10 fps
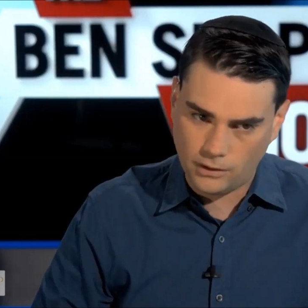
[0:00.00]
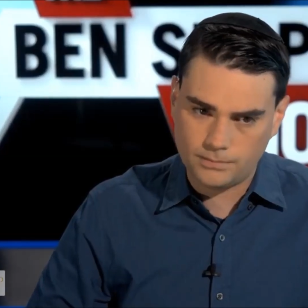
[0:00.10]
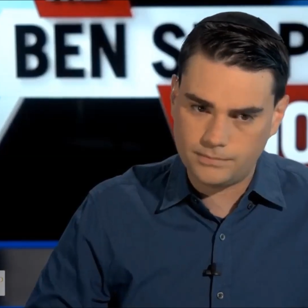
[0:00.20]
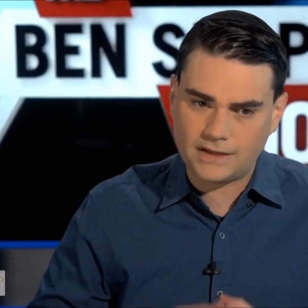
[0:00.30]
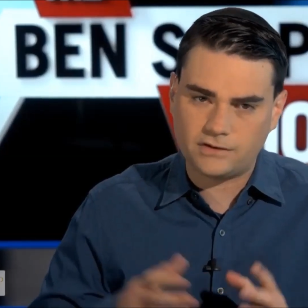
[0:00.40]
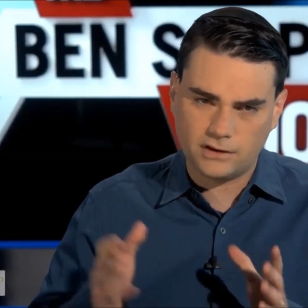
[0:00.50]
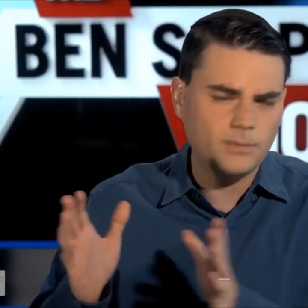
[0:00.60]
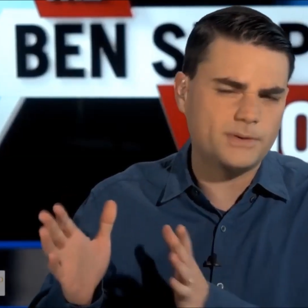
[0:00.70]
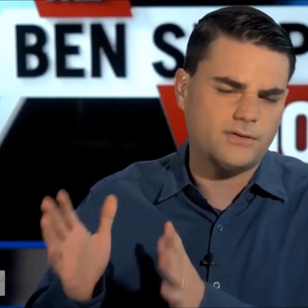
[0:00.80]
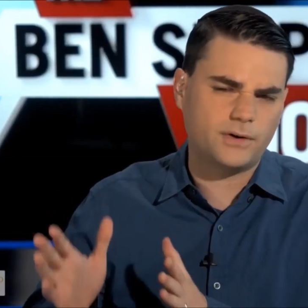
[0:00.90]
So that's a
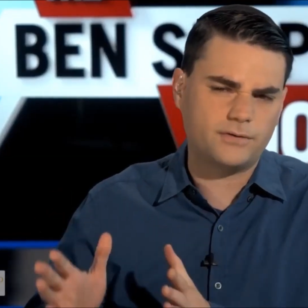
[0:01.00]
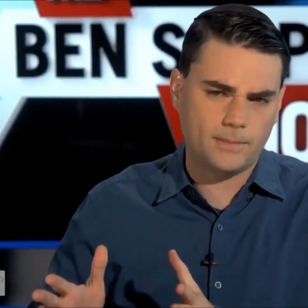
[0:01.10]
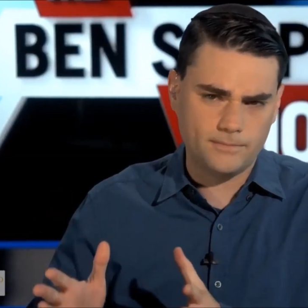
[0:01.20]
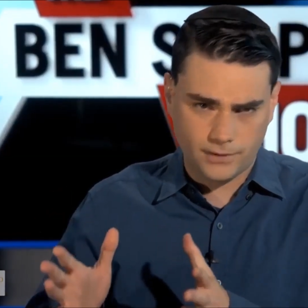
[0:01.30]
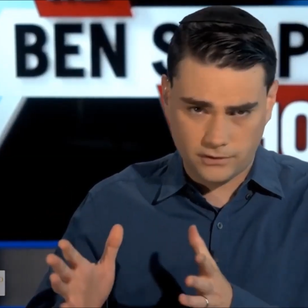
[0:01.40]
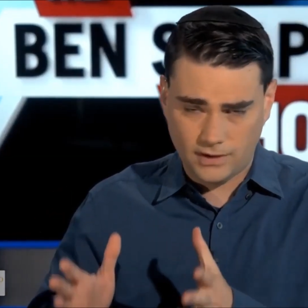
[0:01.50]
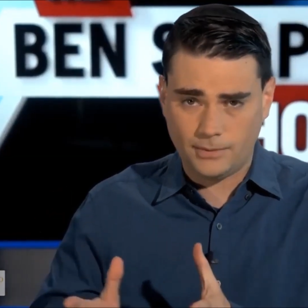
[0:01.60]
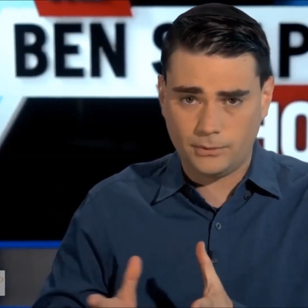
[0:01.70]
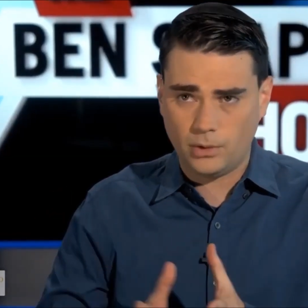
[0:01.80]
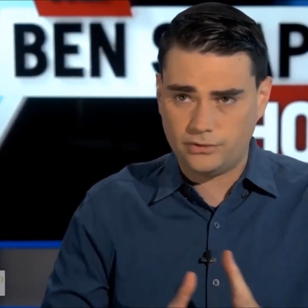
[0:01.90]
little bit different from, for
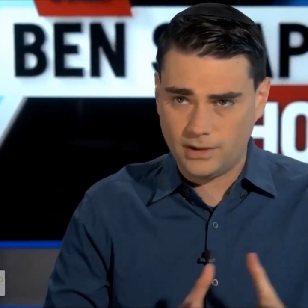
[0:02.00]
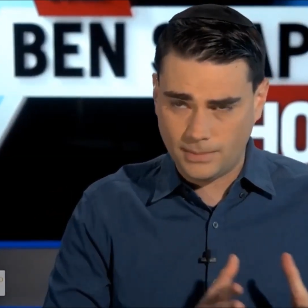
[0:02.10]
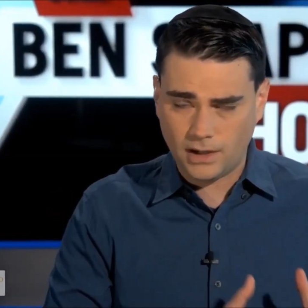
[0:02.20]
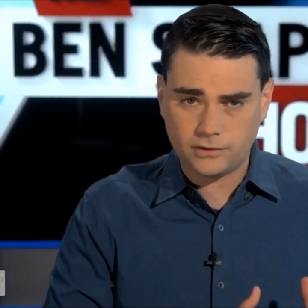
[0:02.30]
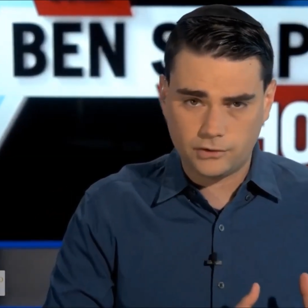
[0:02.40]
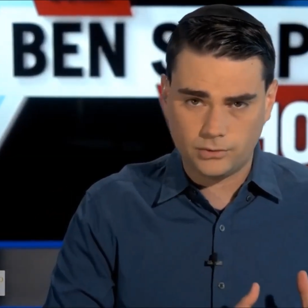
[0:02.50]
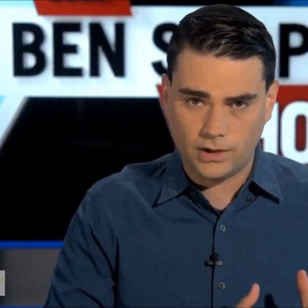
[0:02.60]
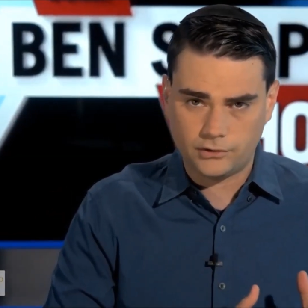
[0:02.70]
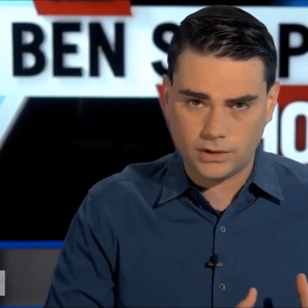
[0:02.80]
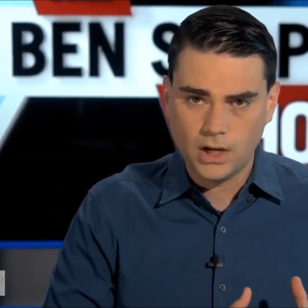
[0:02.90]
example, the Roseanne Barr
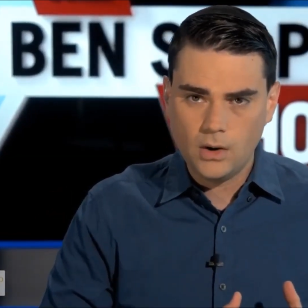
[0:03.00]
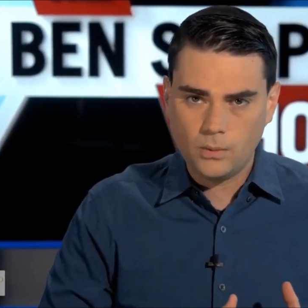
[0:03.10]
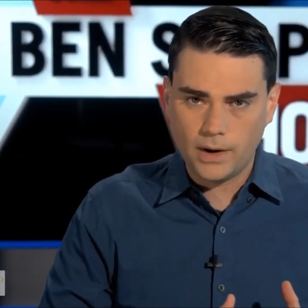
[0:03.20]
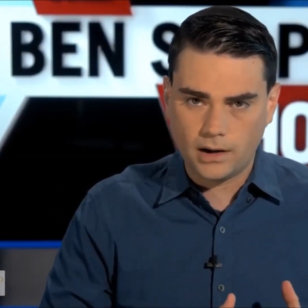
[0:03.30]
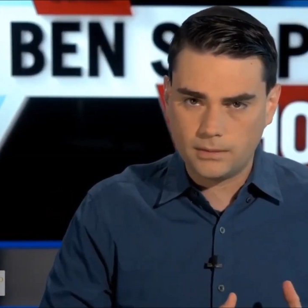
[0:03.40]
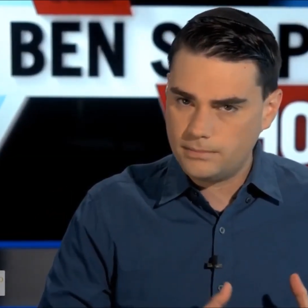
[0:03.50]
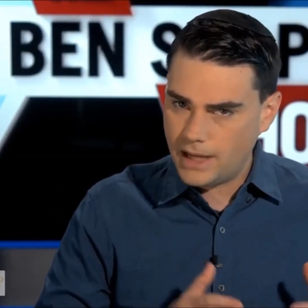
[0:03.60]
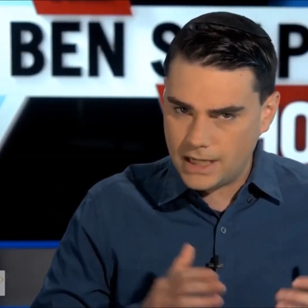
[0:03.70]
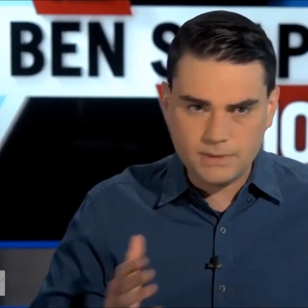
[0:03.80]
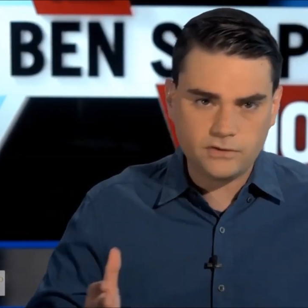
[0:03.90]
situation, where
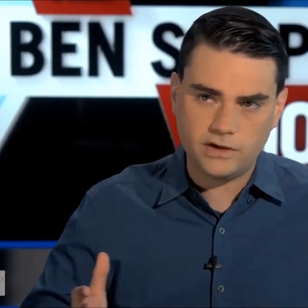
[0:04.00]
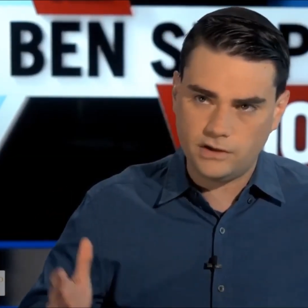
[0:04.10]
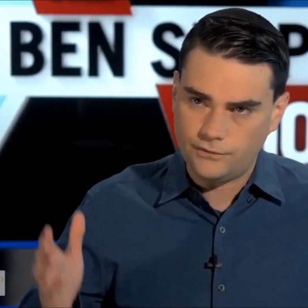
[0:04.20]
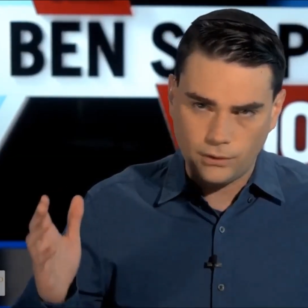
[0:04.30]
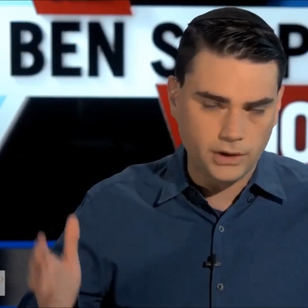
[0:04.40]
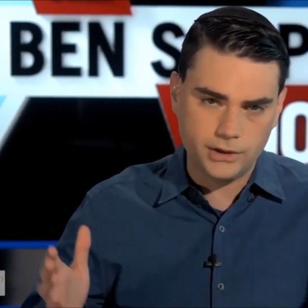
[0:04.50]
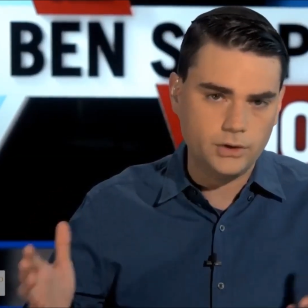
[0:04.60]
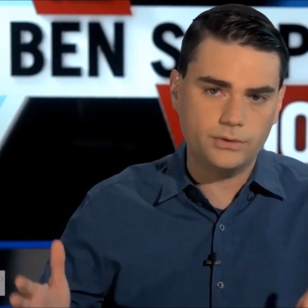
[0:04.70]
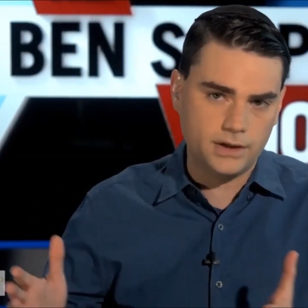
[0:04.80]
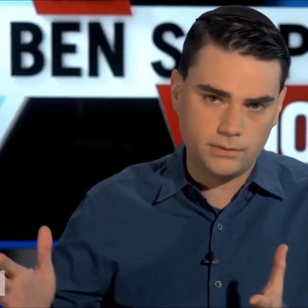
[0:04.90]
ABC fully
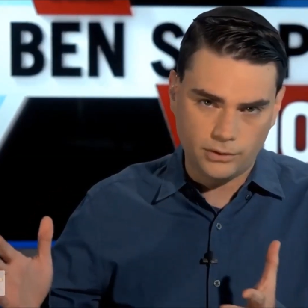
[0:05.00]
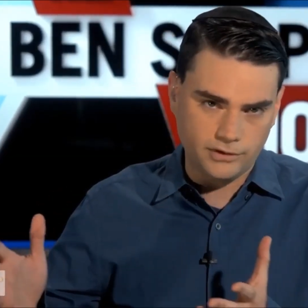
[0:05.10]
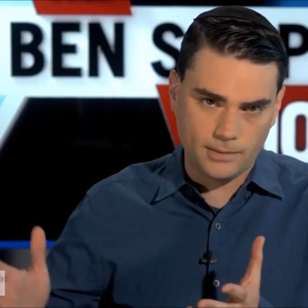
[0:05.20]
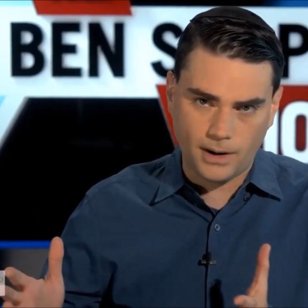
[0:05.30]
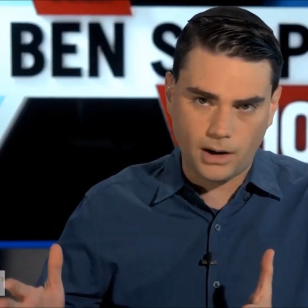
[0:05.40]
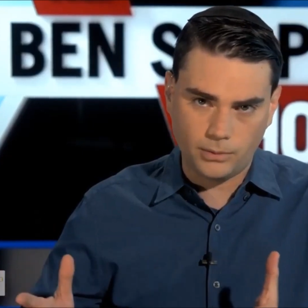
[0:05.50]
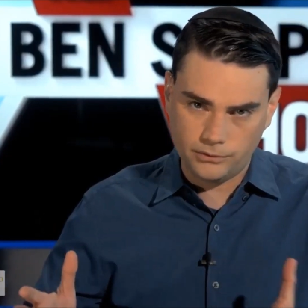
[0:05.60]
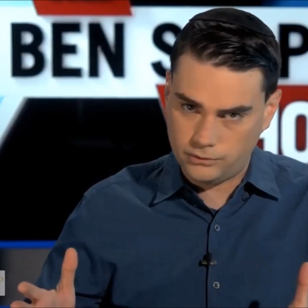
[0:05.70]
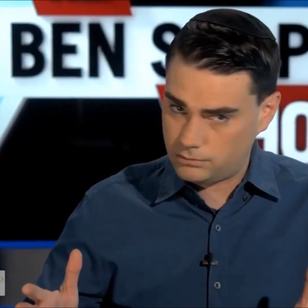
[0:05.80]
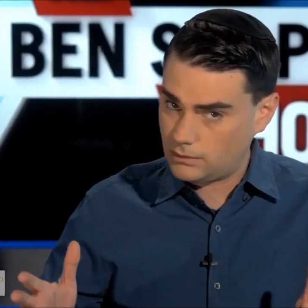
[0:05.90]
knew that Roseanne Barr
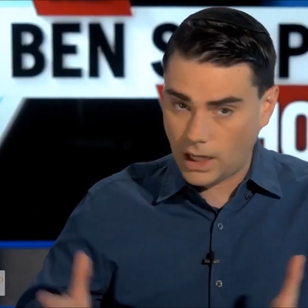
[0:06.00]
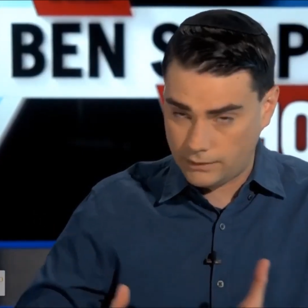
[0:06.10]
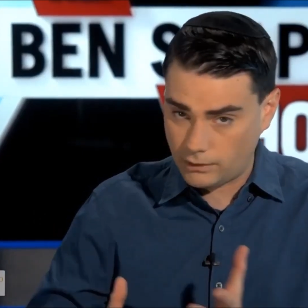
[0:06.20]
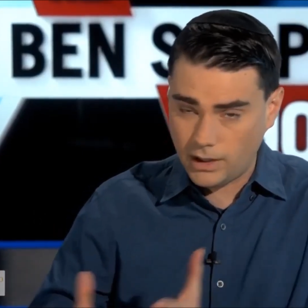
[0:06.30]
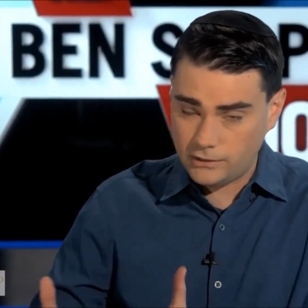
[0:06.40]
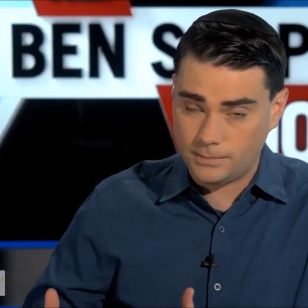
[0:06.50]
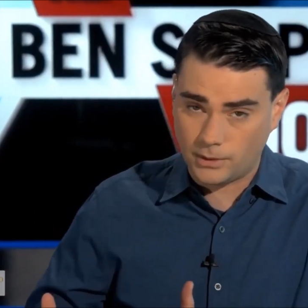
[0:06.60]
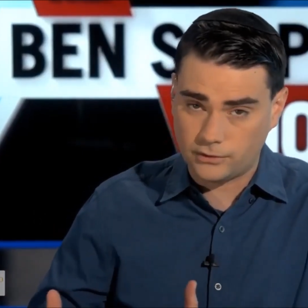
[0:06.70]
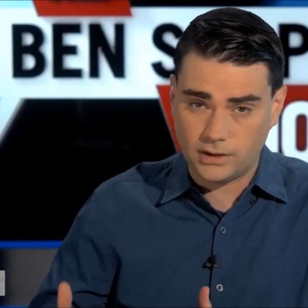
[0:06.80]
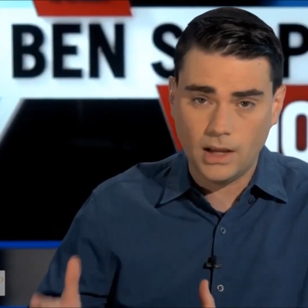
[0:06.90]
was kind of a crazy
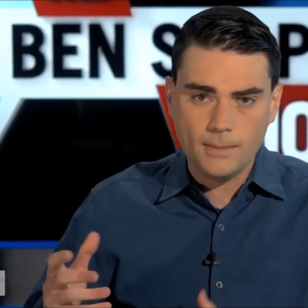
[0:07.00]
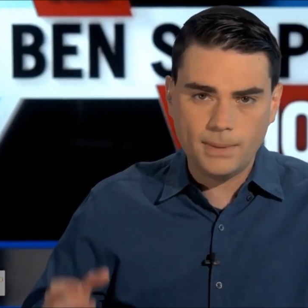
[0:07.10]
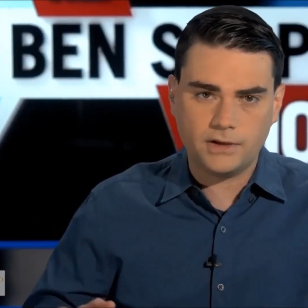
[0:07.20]
person,